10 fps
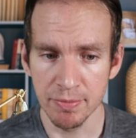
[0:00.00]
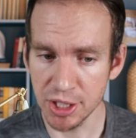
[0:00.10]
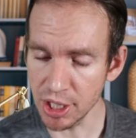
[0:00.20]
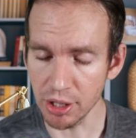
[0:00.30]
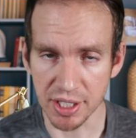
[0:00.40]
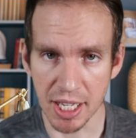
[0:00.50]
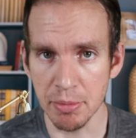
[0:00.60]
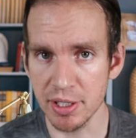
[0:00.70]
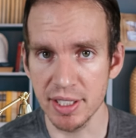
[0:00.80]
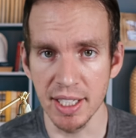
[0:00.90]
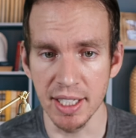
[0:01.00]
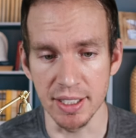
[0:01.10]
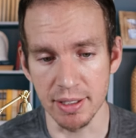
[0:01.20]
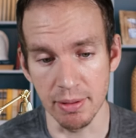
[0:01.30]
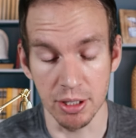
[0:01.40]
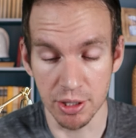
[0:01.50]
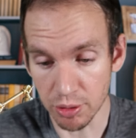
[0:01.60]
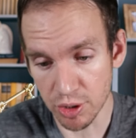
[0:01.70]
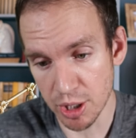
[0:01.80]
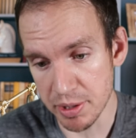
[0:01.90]
Still, 10% is
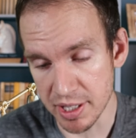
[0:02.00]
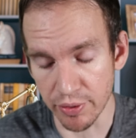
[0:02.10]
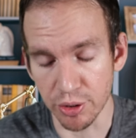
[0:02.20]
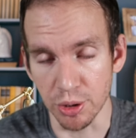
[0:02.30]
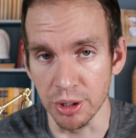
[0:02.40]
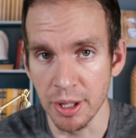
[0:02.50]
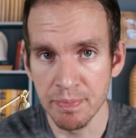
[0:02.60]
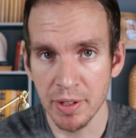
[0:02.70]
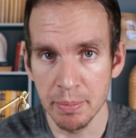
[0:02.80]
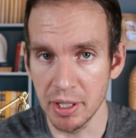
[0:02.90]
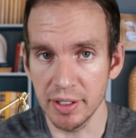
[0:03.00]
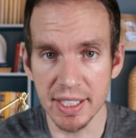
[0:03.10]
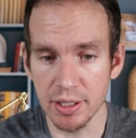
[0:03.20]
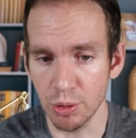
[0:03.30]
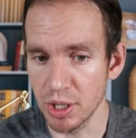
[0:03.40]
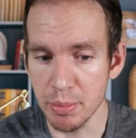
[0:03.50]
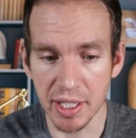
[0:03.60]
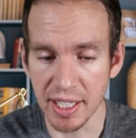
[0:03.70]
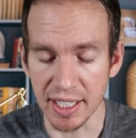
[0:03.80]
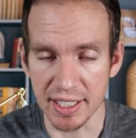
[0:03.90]
still going to be difficult, but at least they're going to
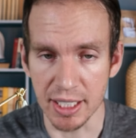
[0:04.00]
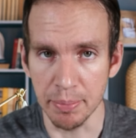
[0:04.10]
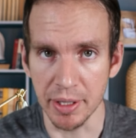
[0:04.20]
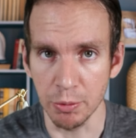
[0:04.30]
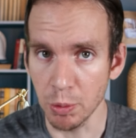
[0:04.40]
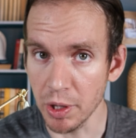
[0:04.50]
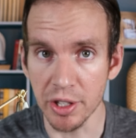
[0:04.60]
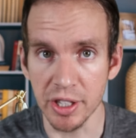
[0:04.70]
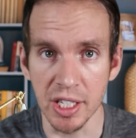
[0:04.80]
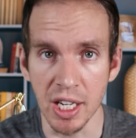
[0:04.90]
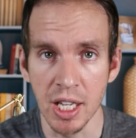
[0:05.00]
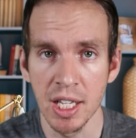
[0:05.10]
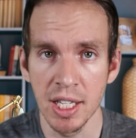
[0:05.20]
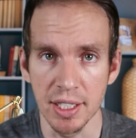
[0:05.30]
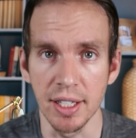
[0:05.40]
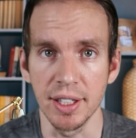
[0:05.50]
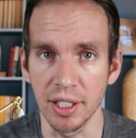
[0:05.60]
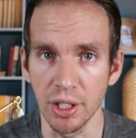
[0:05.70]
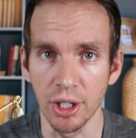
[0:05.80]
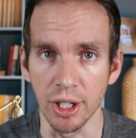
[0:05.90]
be getting something rather than
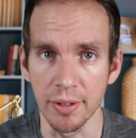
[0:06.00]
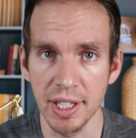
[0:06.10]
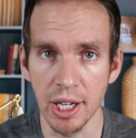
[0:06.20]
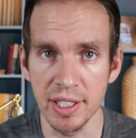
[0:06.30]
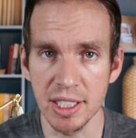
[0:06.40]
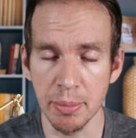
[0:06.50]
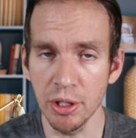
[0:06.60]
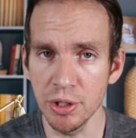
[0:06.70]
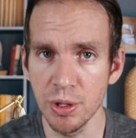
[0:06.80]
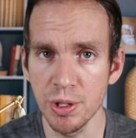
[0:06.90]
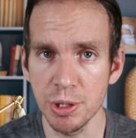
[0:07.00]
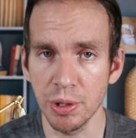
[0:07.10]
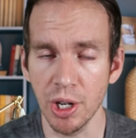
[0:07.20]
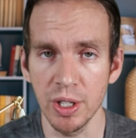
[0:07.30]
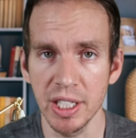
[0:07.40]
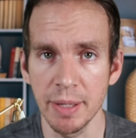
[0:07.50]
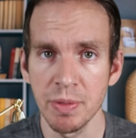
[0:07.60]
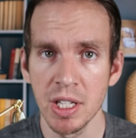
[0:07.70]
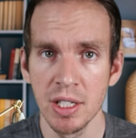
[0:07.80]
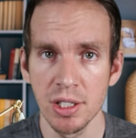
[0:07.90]
nothing at all. Now, in some other news regarding
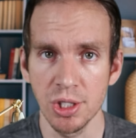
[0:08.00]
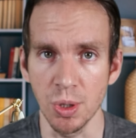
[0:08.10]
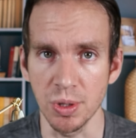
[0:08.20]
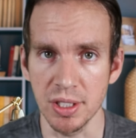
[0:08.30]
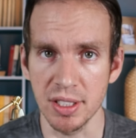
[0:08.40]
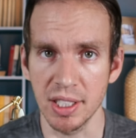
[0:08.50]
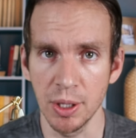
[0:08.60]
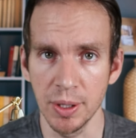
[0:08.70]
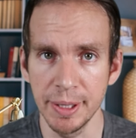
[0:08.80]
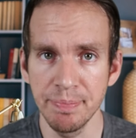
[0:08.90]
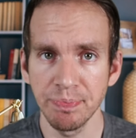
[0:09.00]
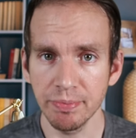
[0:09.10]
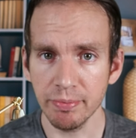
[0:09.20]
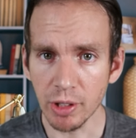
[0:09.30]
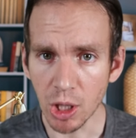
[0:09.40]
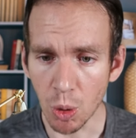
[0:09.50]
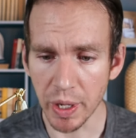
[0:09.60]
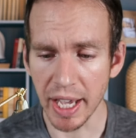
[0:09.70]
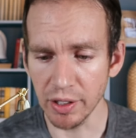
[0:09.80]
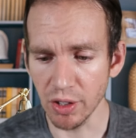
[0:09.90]
Social Security,
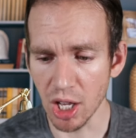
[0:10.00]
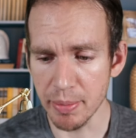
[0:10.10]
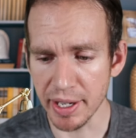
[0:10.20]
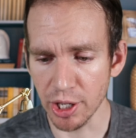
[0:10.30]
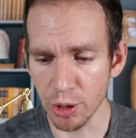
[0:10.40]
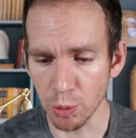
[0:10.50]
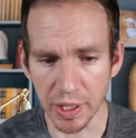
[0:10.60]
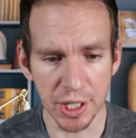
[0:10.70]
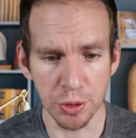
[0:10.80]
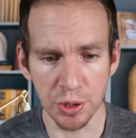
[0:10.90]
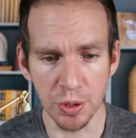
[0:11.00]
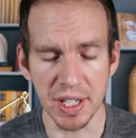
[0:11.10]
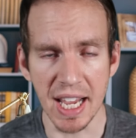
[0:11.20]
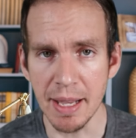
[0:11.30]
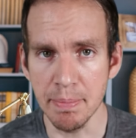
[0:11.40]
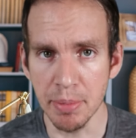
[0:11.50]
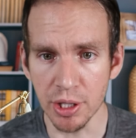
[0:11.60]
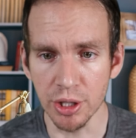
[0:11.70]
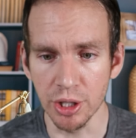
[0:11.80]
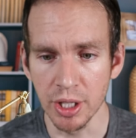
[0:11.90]
we had a lawmaker reintroduce a
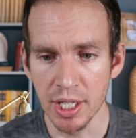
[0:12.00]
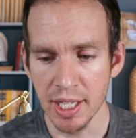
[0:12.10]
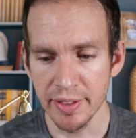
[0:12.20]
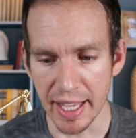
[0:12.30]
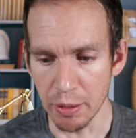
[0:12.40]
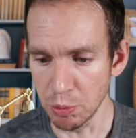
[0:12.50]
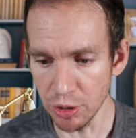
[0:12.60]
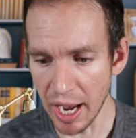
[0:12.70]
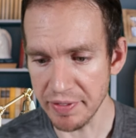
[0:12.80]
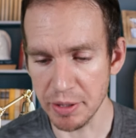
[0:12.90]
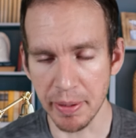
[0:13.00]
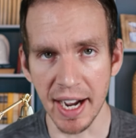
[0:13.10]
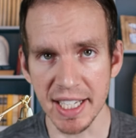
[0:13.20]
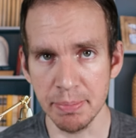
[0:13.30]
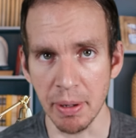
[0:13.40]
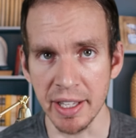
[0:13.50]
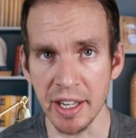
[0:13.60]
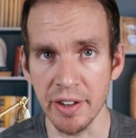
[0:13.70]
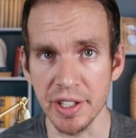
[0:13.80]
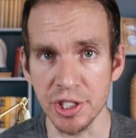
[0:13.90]
bill that will have to pass by
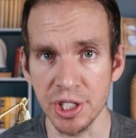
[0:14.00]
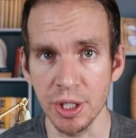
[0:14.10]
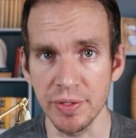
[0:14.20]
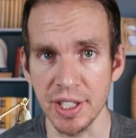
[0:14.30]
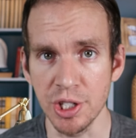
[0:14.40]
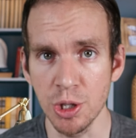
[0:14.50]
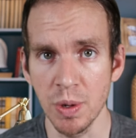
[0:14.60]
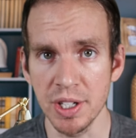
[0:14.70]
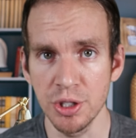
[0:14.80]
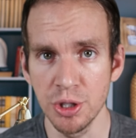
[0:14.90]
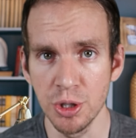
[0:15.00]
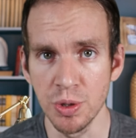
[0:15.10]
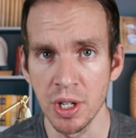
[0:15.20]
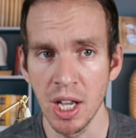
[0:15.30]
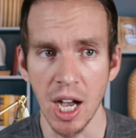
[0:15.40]
the end of this year if they do want to